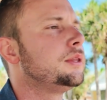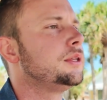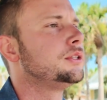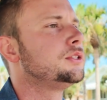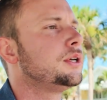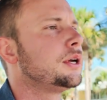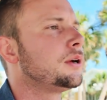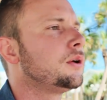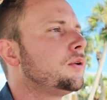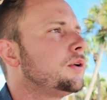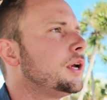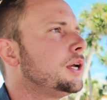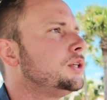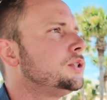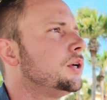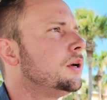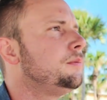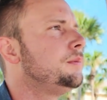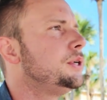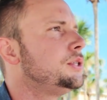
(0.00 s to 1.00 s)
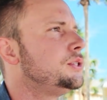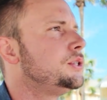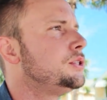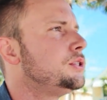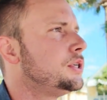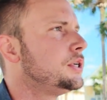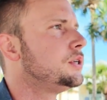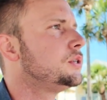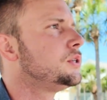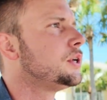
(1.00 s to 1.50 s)
It's like, okay, some
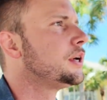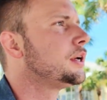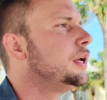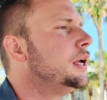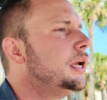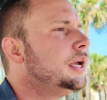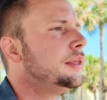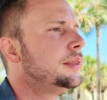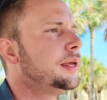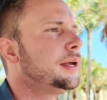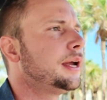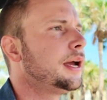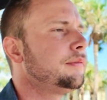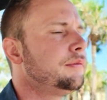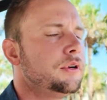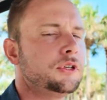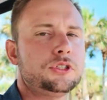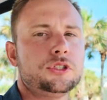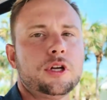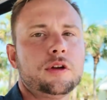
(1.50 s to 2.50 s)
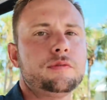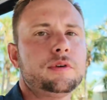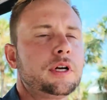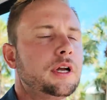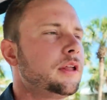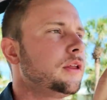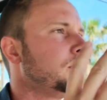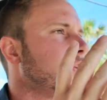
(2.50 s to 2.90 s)
businesses, like, they have their stuff together.